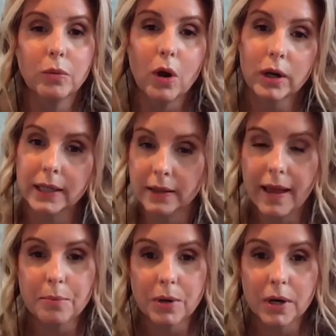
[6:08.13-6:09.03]
are in
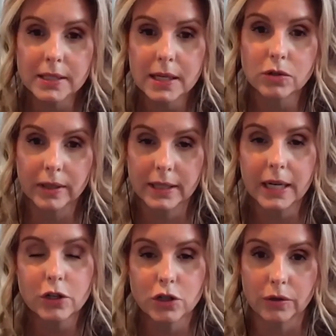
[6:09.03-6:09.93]
that process or in
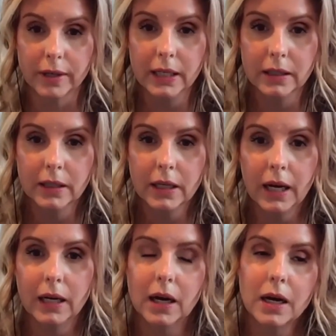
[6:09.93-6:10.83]
that journey
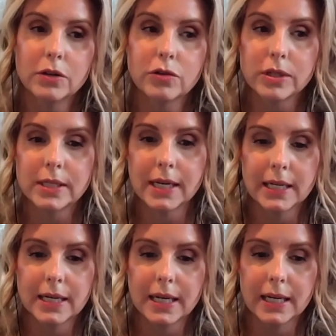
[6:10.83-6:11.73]
and
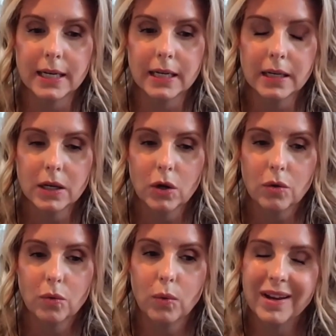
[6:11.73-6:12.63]
understanding
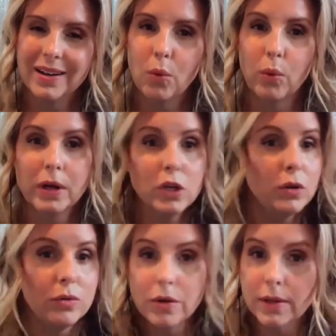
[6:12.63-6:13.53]
when when do
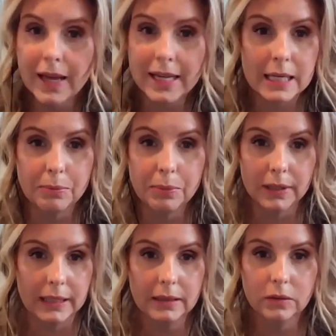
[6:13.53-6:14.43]
you know that that's
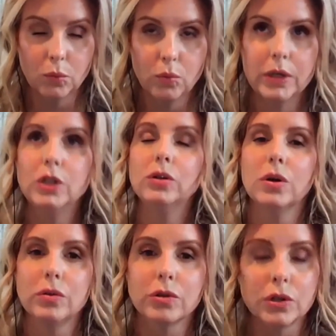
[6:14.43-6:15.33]
complete when do you know
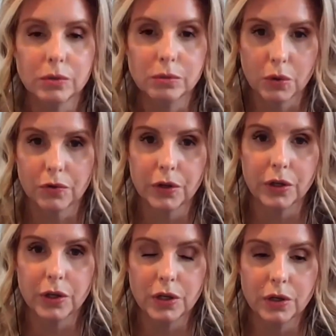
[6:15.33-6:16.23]
there's still more for you
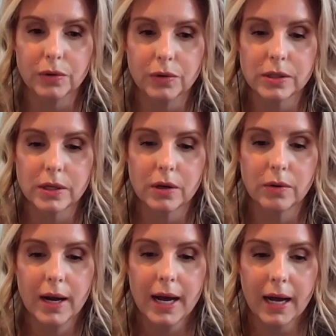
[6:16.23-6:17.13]
to do and so
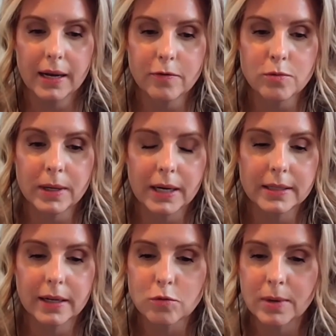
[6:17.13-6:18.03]
i everybody i
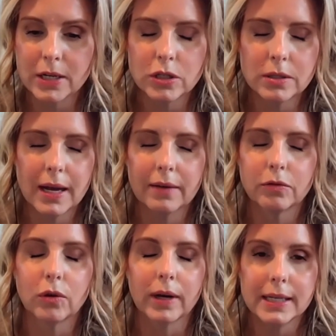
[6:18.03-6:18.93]
tell everybody just have
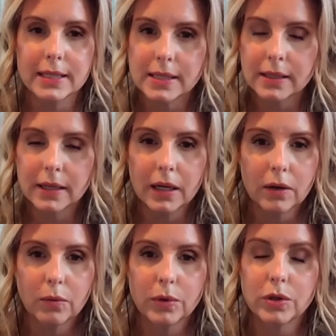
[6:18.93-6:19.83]
grace
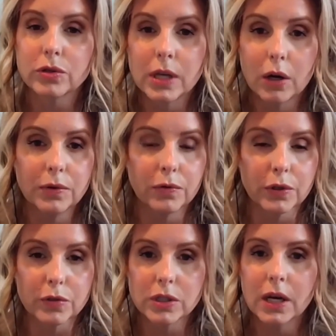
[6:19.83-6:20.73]
with yourself and for
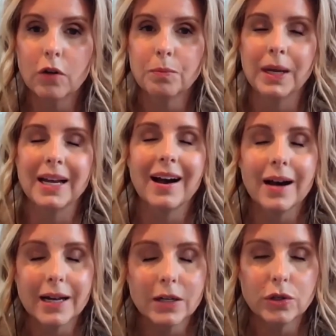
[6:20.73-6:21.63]
yourself be
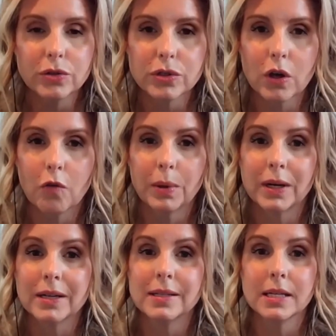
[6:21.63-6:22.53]
kind to yourself
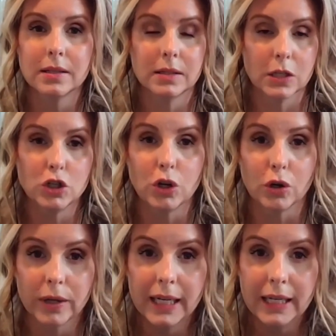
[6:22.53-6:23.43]
because this is a
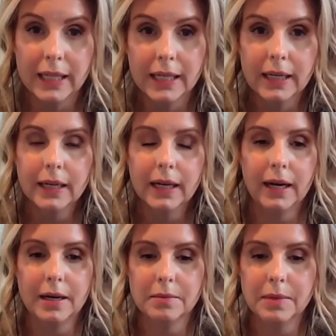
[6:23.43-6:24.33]
journey
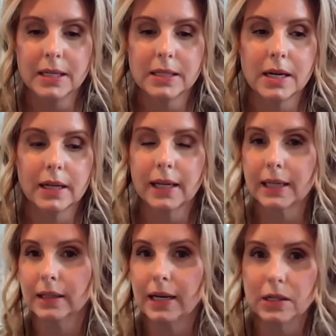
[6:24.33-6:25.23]
um, it's not like a
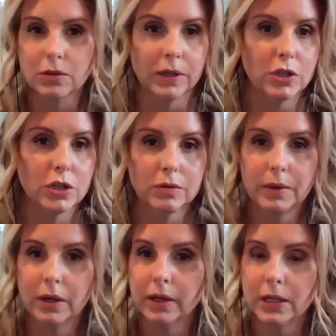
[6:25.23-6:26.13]
light switch we
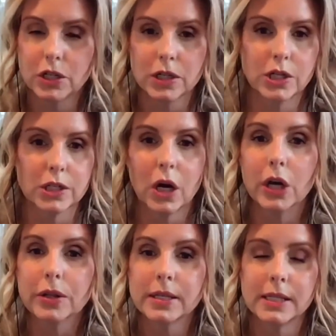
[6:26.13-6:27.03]
don't get to just all
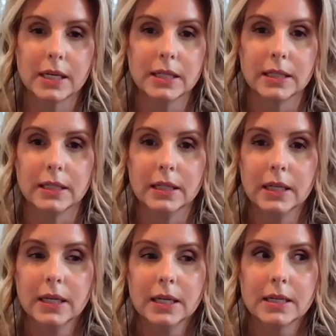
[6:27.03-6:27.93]
of a sudden
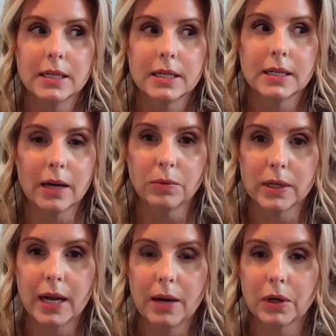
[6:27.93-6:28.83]
decide one
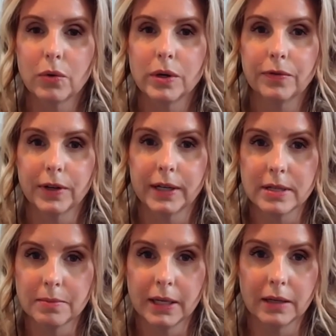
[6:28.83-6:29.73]
day we're going to forgive
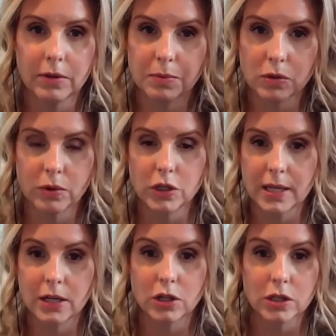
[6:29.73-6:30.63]
something and flip the switch and
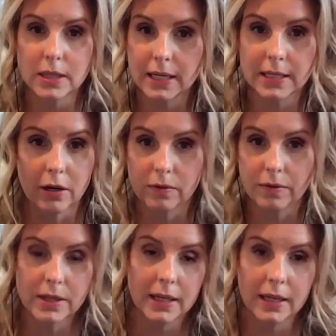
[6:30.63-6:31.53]
that just takes care of
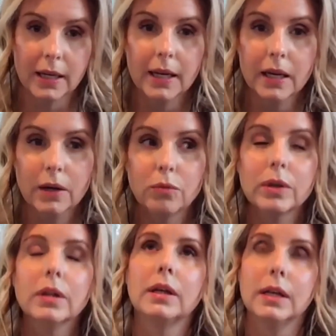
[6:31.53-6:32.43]
everything it
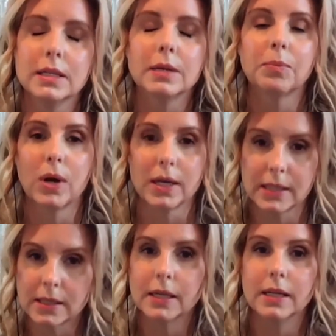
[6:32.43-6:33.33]
really is a
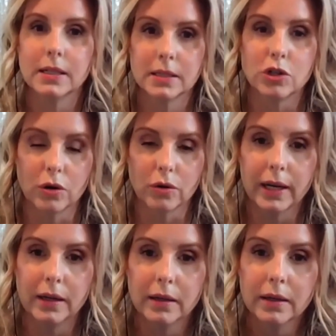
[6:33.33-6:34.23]
process it is a
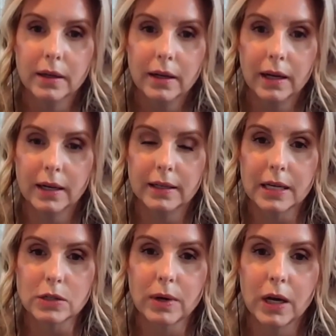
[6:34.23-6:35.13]
journey and
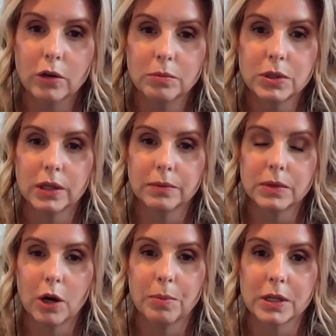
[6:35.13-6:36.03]
that's what i hope to
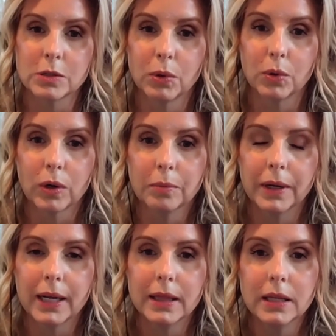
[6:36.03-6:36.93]
to help explore but
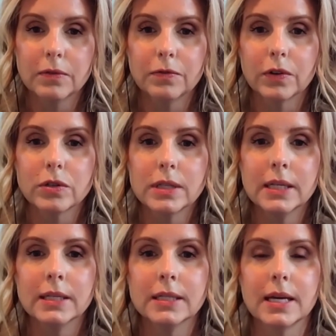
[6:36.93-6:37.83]
i think the first
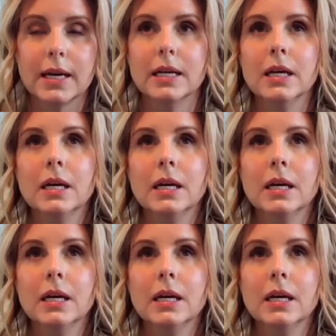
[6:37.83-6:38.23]
thing is that